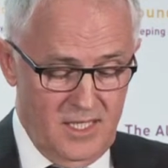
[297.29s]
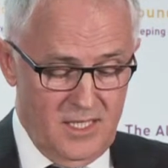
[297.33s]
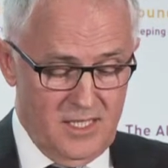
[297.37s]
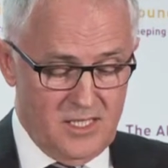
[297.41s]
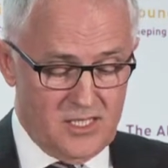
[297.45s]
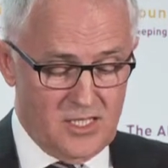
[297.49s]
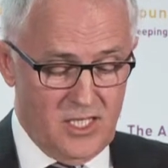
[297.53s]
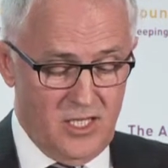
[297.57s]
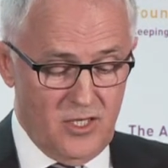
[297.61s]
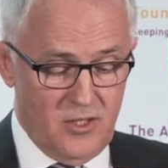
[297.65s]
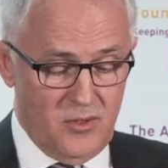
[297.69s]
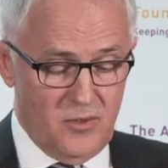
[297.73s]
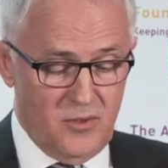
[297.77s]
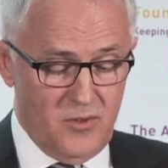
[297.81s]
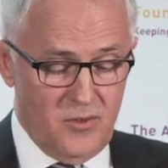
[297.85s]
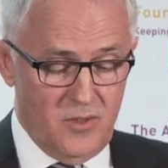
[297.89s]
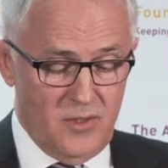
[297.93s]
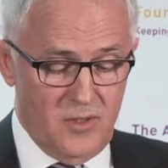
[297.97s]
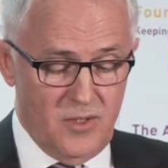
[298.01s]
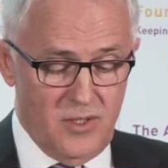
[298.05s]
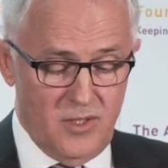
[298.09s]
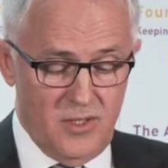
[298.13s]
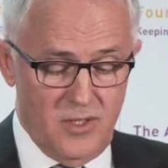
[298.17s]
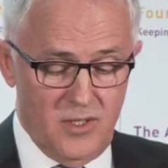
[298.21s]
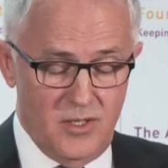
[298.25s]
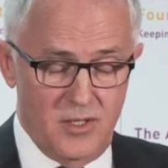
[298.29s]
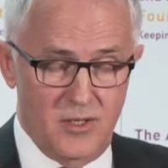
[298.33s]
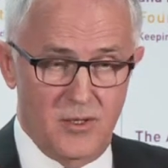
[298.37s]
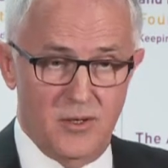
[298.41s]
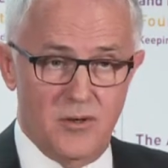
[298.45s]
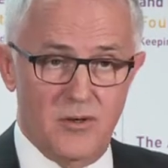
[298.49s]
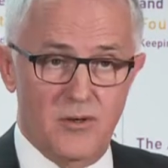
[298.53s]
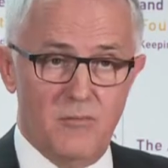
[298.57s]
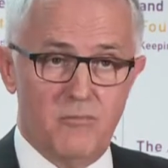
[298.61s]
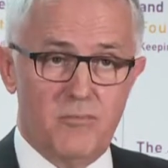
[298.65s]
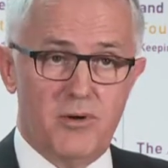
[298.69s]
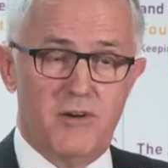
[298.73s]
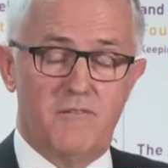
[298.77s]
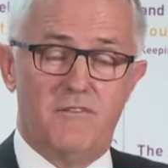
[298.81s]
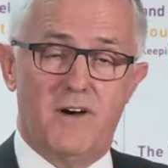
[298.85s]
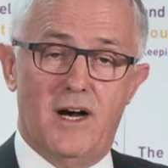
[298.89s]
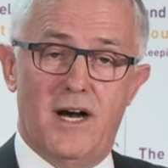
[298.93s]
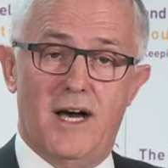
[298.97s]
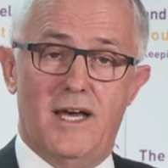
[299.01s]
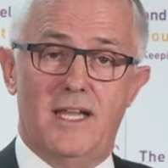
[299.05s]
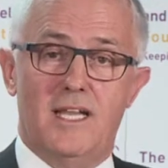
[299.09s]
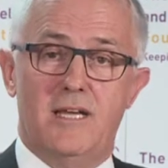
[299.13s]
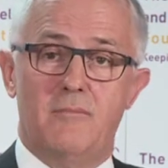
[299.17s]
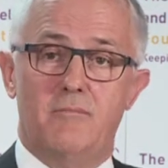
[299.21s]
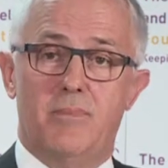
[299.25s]
So,
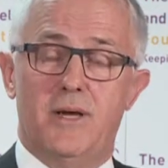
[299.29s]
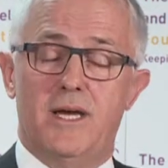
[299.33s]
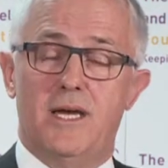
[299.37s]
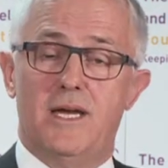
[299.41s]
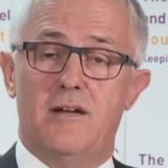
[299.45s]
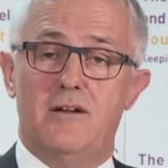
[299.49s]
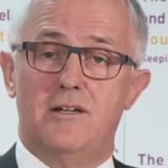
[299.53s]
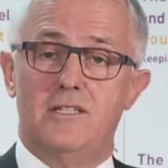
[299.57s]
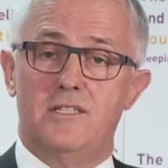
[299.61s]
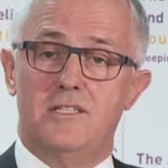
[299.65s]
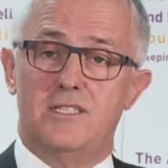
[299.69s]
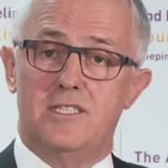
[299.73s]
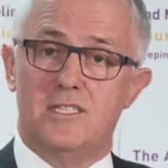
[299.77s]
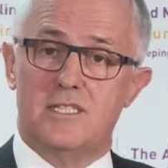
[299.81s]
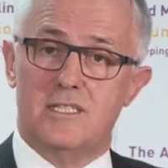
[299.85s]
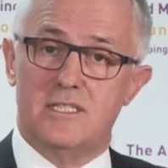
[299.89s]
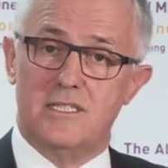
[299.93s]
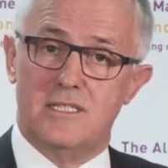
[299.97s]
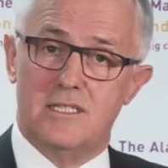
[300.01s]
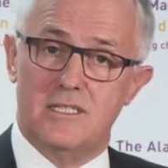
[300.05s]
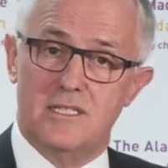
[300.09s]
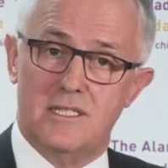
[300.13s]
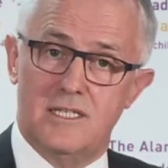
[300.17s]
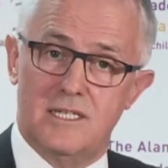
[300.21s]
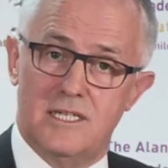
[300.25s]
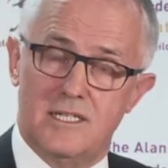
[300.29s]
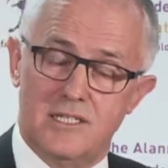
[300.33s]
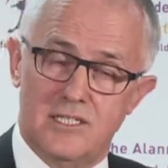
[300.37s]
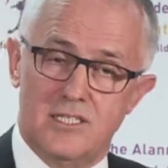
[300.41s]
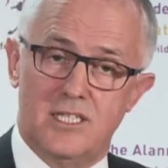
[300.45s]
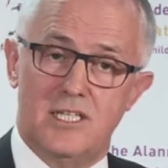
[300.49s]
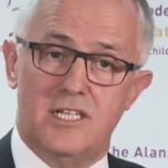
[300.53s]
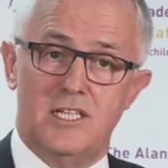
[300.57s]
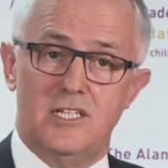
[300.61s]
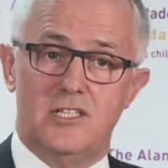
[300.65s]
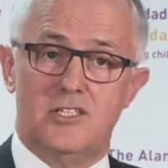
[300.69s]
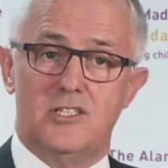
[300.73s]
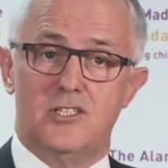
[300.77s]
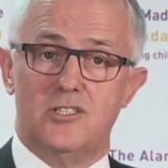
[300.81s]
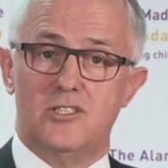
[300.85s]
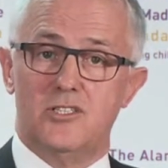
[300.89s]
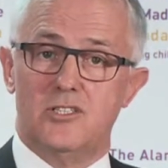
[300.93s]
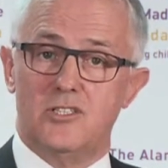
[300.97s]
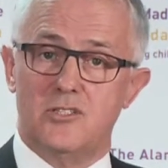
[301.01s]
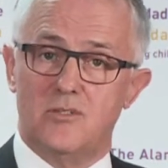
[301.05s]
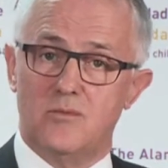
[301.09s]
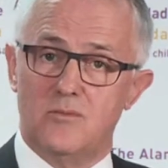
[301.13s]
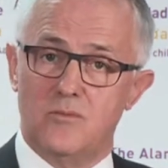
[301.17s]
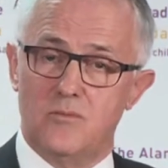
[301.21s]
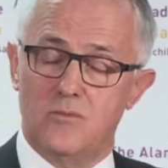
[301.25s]
providing parents and
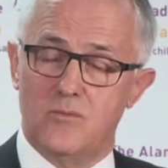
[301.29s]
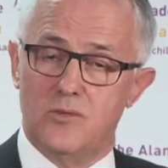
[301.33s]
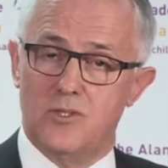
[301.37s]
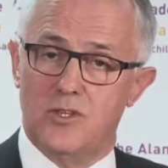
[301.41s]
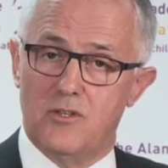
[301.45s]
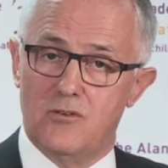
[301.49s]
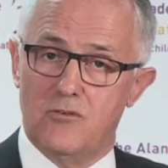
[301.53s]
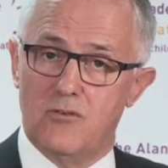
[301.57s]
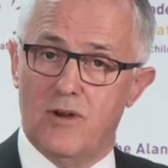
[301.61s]
teachers with